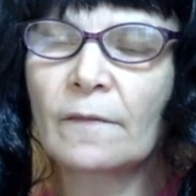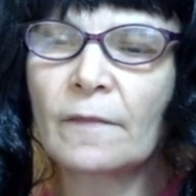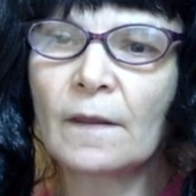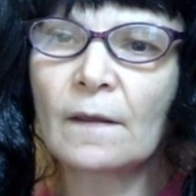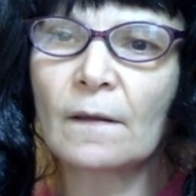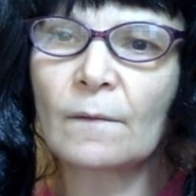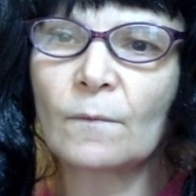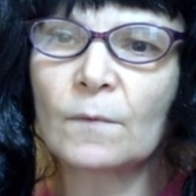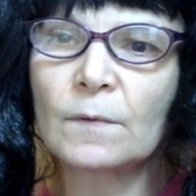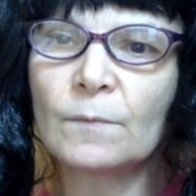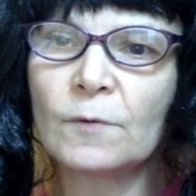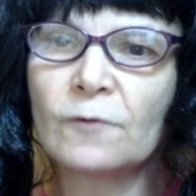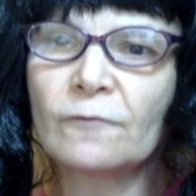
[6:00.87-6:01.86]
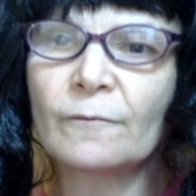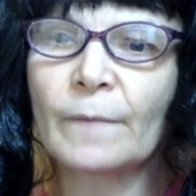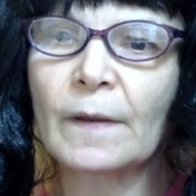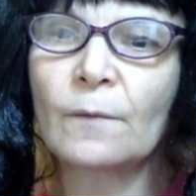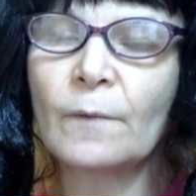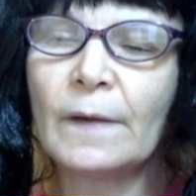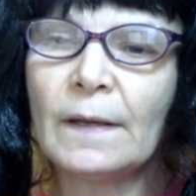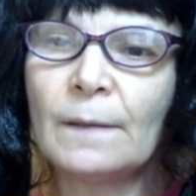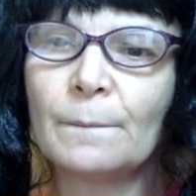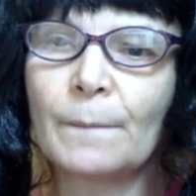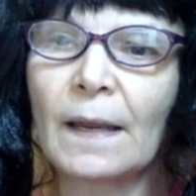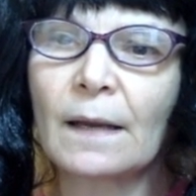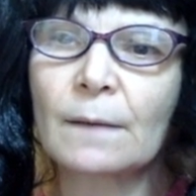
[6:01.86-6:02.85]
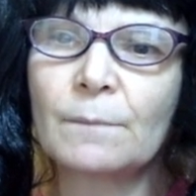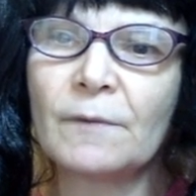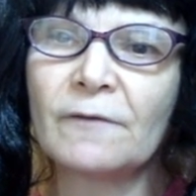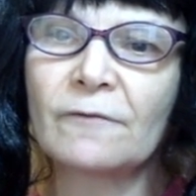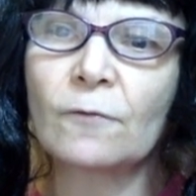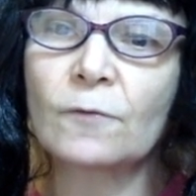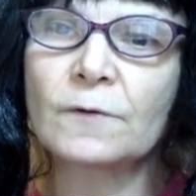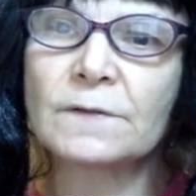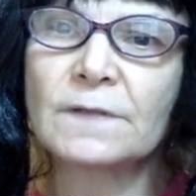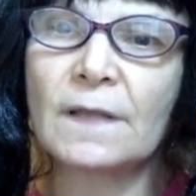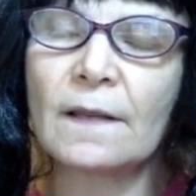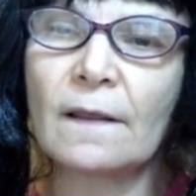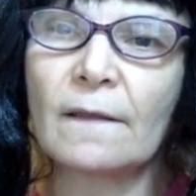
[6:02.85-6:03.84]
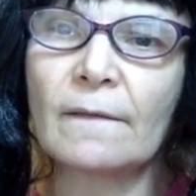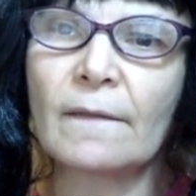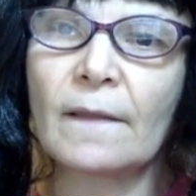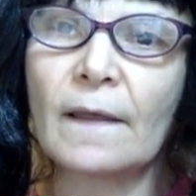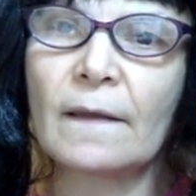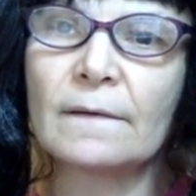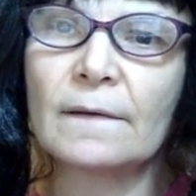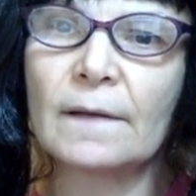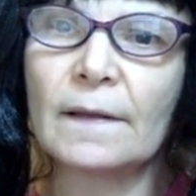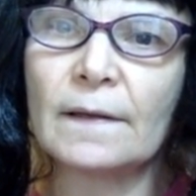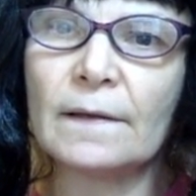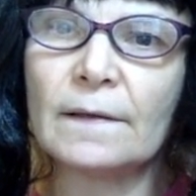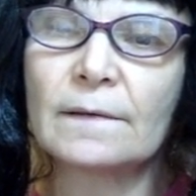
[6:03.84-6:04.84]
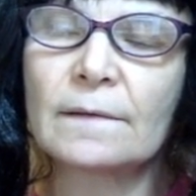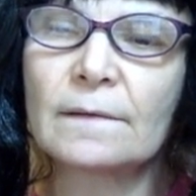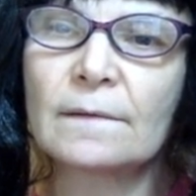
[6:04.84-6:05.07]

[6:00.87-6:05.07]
I think I will move my queen back before taking that knight.